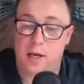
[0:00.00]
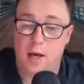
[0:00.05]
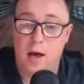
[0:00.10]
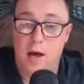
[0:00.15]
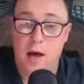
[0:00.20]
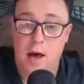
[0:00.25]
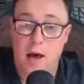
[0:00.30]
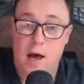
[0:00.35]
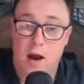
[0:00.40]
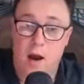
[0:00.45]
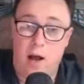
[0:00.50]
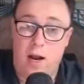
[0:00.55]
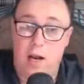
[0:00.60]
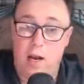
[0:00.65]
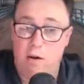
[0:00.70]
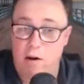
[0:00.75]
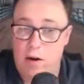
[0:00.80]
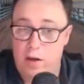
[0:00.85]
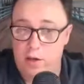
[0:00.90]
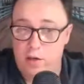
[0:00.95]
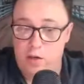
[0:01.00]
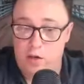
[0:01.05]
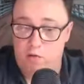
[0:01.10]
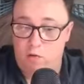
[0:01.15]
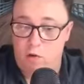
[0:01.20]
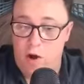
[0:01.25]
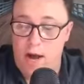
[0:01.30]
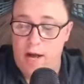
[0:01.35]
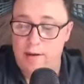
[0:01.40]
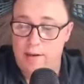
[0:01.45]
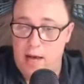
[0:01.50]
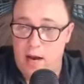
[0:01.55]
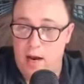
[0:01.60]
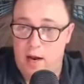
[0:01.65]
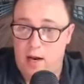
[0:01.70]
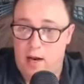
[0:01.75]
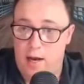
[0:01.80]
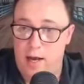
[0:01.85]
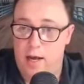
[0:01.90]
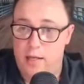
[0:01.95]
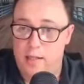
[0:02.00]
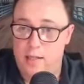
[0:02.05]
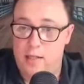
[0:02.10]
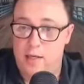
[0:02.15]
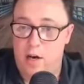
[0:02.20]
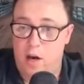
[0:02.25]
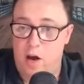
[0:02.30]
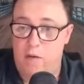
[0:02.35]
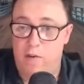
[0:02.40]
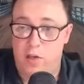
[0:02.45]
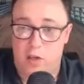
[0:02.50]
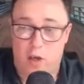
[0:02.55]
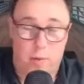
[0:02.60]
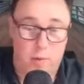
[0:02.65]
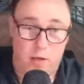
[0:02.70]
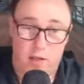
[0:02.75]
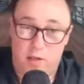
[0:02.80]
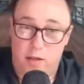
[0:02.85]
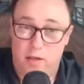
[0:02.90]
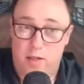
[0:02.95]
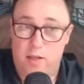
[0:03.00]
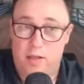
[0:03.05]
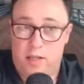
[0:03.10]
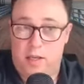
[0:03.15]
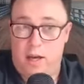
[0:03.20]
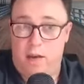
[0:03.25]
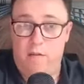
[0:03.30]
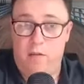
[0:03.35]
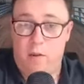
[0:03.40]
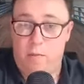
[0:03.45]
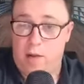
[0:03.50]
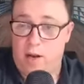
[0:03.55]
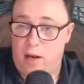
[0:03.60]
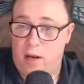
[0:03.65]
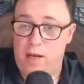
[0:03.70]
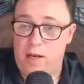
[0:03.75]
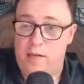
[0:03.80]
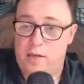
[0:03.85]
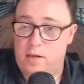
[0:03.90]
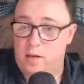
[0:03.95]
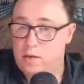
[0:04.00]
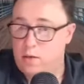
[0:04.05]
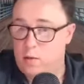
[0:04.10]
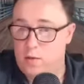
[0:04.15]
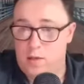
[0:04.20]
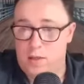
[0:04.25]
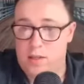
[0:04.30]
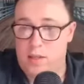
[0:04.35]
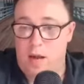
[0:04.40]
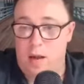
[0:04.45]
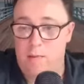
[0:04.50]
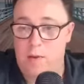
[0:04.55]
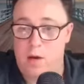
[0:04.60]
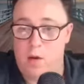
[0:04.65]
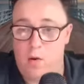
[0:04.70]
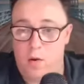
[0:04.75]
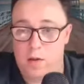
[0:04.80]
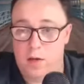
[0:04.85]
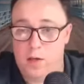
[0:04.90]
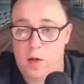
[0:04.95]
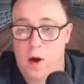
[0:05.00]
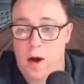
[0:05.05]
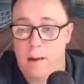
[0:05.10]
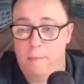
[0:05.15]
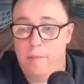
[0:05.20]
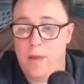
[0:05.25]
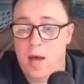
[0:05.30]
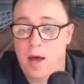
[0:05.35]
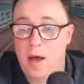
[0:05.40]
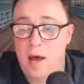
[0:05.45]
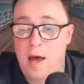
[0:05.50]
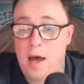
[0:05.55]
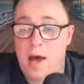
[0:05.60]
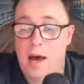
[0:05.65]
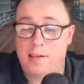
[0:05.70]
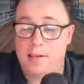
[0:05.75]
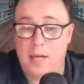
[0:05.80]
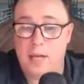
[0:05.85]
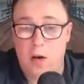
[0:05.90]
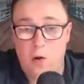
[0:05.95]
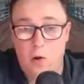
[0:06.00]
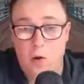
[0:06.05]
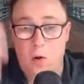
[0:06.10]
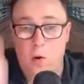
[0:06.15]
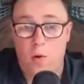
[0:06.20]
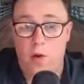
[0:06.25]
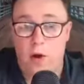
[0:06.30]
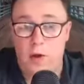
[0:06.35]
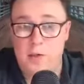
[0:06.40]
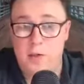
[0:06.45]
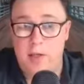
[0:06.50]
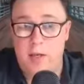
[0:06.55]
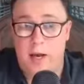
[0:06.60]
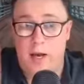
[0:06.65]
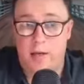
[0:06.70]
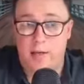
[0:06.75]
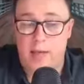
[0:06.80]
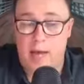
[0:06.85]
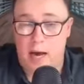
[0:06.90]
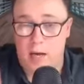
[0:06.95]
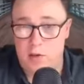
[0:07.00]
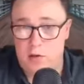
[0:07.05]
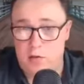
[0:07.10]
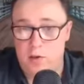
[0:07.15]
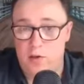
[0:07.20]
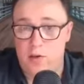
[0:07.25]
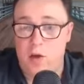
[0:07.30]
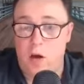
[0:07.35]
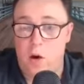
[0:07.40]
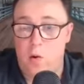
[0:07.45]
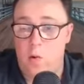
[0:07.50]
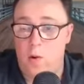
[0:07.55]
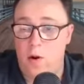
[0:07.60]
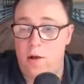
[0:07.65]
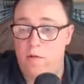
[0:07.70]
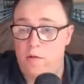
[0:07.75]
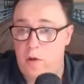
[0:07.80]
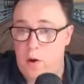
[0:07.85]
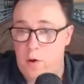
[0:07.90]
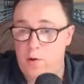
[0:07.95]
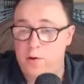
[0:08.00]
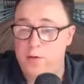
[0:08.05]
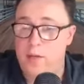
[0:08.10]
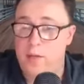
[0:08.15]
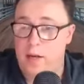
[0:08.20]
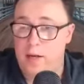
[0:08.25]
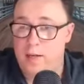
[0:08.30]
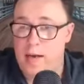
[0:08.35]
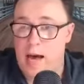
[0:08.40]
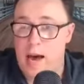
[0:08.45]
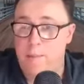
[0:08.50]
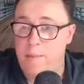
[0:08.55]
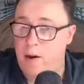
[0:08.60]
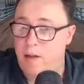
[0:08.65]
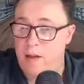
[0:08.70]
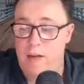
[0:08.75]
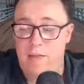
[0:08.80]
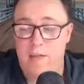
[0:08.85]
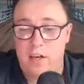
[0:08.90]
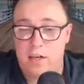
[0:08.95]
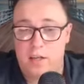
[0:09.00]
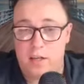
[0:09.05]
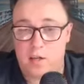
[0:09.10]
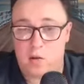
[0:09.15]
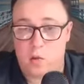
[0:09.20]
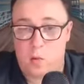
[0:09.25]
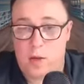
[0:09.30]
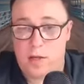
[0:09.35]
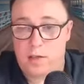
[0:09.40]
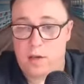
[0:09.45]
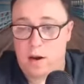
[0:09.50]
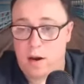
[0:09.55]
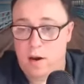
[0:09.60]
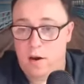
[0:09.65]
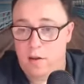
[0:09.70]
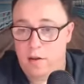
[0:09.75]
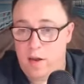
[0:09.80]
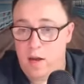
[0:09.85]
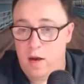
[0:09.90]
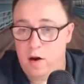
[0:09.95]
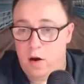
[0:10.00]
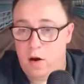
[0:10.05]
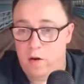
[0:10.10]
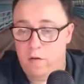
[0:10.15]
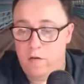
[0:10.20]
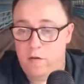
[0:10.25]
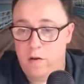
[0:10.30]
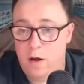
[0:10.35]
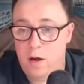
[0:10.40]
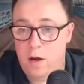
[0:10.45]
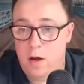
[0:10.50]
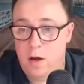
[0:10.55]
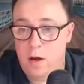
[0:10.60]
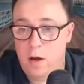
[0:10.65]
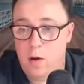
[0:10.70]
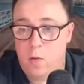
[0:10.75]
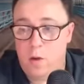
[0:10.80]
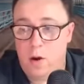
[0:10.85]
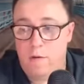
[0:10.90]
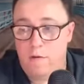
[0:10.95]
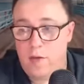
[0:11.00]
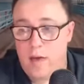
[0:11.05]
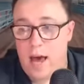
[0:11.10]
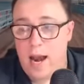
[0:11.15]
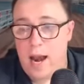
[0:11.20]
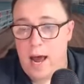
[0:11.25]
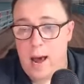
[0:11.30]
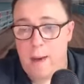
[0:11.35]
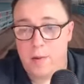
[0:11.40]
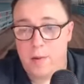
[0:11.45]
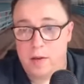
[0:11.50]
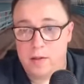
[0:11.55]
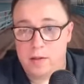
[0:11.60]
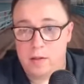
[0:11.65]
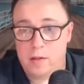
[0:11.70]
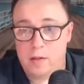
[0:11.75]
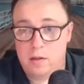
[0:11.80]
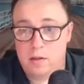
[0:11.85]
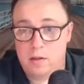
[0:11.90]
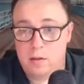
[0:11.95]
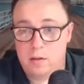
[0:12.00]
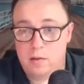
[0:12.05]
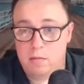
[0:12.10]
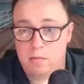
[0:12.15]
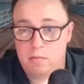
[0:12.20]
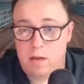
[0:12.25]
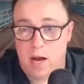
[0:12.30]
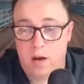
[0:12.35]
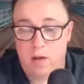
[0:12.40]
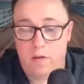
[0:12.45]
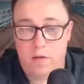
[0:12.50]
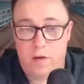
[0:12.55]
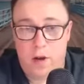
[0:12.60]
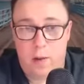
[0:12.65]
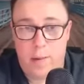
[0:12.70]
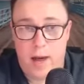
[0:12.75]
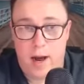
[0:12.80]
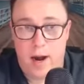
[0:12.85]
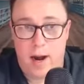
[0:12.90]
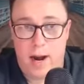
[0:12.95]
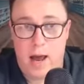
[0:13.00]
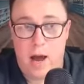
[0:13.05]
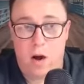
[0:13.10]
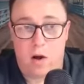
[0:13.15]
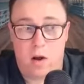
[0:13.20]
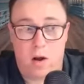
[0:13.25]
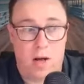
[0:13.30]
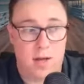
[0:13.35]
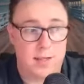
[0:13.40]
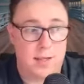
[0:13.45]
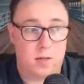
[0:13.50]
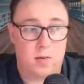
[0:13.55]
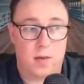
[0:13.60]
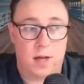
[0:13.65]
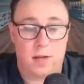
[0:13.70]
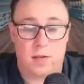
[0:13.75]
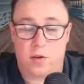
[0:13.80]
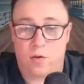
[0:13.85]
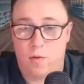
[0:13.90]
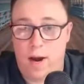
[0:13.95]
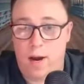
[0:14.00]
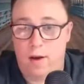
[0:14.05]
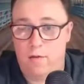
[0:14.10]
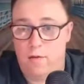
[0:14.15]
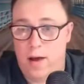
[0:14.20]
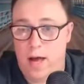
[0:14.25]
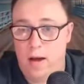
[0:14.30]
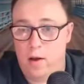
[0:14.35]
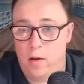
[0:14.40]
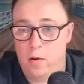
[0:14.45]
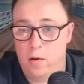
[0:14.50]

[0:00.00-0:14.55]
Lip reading: And I literally used to write down a list, and over time I used to just give them a list because it was the same thing all the time, and say, look at all those things. As a result, what if those things happen? And they're just the ones I can think of. What if that happens? How do you feel about it now? And client says, well, that's great value.